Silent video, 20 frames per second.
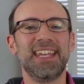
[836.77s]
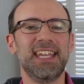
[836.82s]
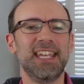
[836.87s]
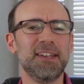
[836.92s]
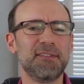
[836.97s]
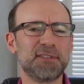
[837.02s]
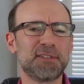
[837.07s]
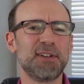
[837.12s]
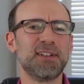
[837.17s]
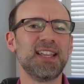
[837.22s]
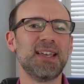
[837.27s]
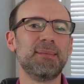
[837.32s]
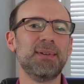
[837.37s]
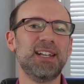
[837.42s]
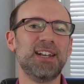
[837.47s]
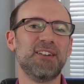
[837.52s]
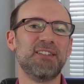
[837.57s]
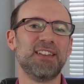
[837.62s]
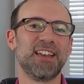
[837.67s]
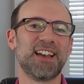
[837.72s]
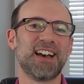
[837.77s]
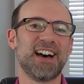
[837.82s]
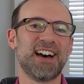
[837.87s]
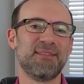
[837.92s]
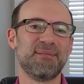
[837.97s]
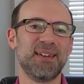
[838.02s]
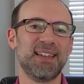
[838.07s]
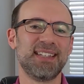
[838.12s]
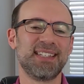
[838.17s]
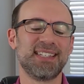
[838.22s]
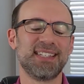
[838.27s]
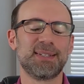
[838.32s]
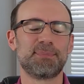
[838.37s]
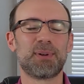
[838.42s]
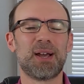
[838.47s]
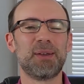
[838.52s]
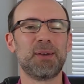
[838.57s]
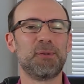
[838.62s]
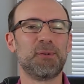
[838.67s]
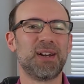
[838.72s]
If so, let me know in the comments. It's
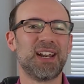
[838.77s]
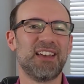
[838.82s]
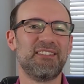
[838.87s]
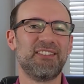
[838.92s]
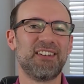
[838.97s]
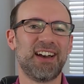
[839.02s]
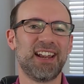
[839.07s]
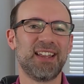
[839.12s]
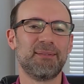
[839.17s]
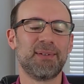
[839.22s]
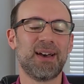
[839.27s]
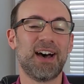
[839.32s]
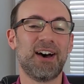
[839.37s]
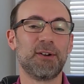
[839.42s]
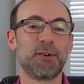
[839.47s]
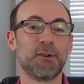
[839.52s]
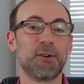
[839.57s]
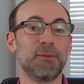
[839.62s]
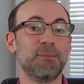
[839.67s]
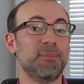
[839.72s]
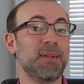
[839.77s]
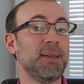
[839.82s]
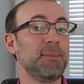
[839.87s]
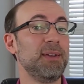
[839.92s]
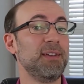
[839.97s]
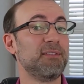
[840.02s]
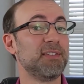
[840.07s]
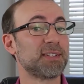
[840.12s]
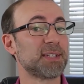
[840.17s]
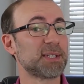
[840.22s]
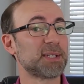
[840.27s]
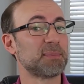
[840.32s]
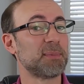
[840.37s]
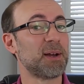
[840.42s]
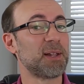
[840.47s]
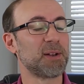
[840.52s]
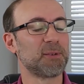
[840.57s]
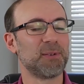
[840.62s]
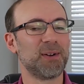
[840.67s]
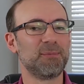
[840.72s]
probably one I've thought about, or maybe if it's a
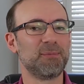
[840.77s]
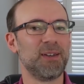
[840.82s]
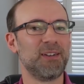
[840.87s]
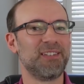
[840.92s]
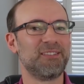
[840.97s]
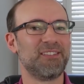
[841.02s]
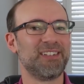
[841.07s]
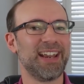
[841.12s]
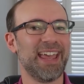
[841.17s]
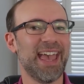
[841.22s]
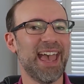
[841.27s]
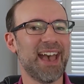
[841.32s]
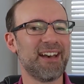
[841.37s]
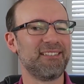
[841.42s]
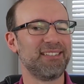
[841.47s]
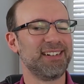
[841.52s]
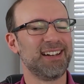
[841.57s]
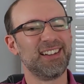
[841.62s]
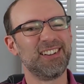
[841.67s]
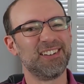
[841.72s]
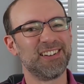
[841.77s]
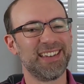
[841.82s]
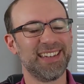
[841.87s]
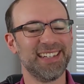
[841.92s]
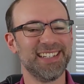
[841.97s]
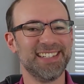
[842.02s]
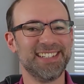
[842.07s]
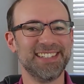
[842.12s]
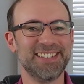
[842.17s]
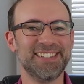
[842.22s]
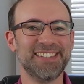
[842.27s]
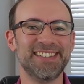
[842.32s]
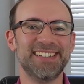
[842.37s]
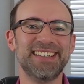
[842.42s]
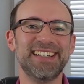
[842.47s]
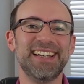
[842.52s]
smaller one I haven't, I'll look into.